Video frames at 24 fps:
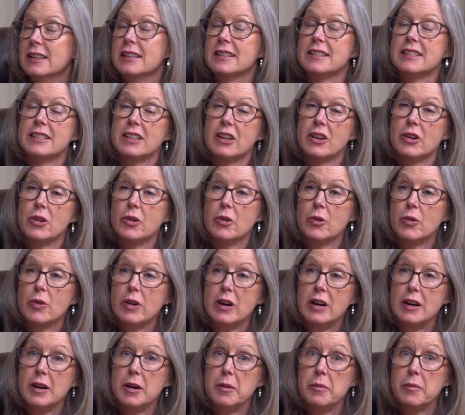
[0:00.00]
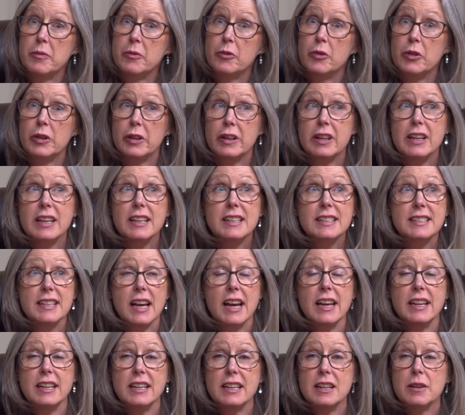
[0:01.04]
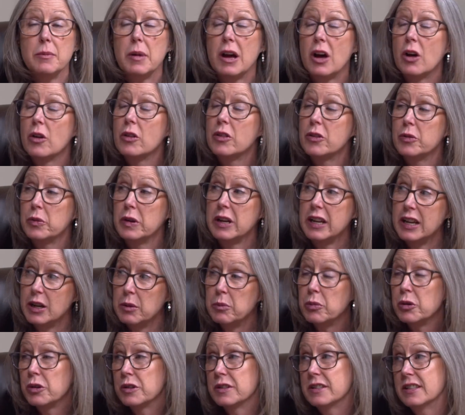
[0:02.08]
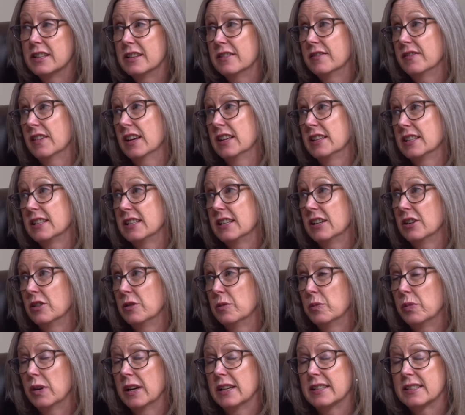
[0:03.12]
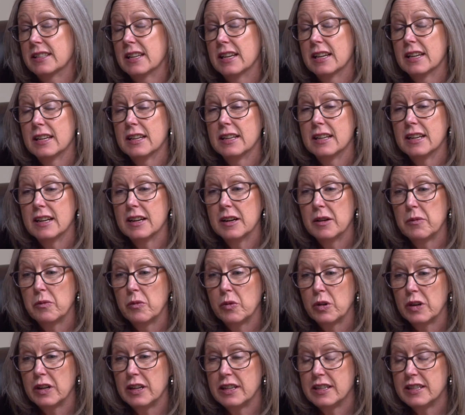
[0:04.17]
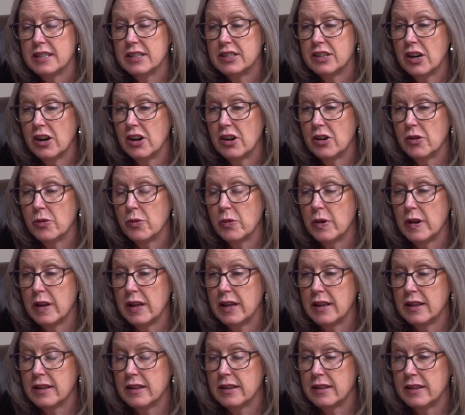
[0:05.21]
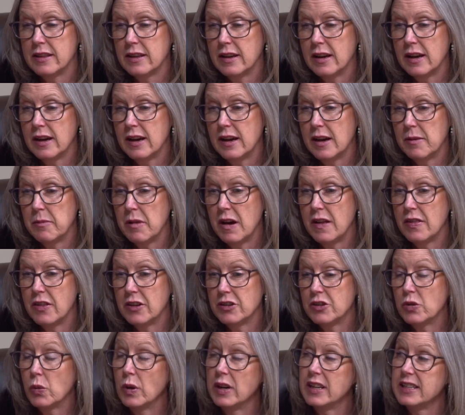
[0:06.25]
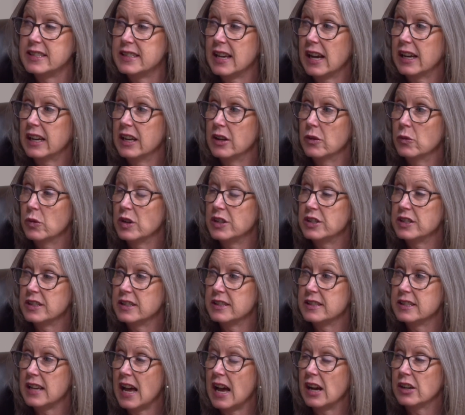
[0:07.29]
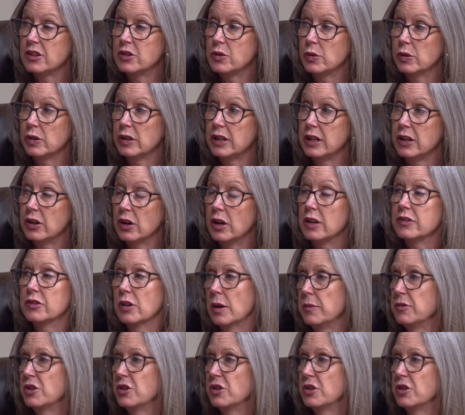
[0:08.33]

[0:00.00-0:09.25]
So really excited about 3 in-person events here in Prescott. We're going to start with on the 22nd, which is actually, so I'm